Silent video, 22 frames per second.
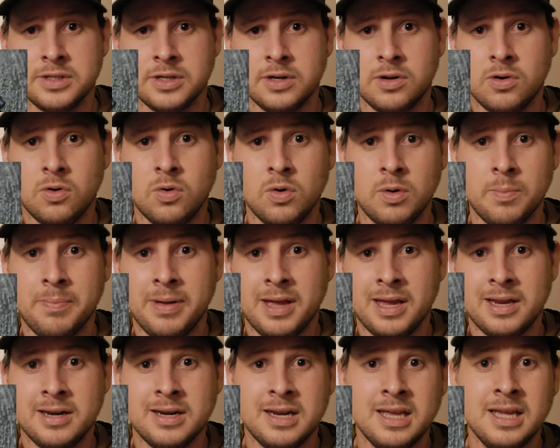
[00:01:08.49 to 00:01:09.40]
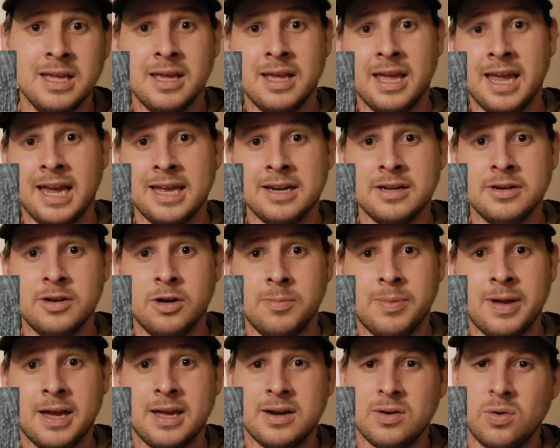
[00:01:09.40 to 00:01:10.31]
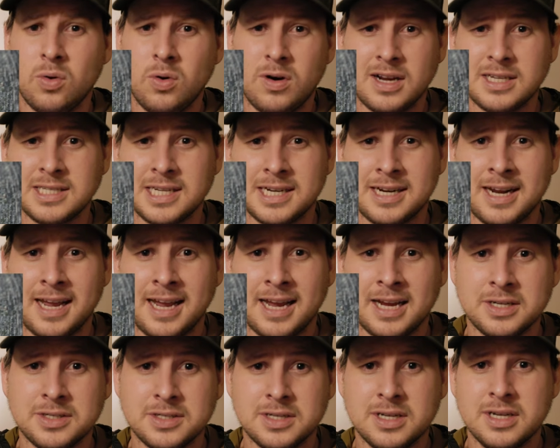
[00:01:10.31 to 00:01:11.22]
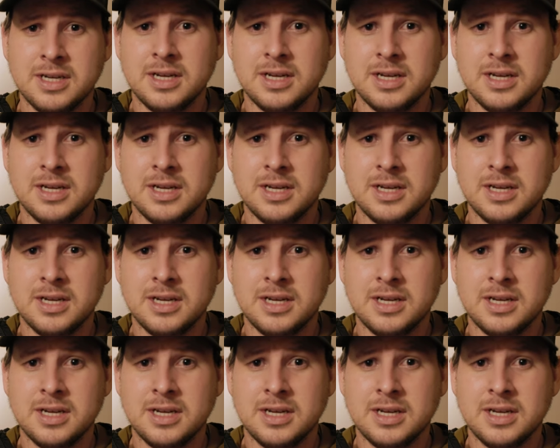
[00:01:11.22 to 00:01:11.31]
you to hold a pen and a notepad or extra cash.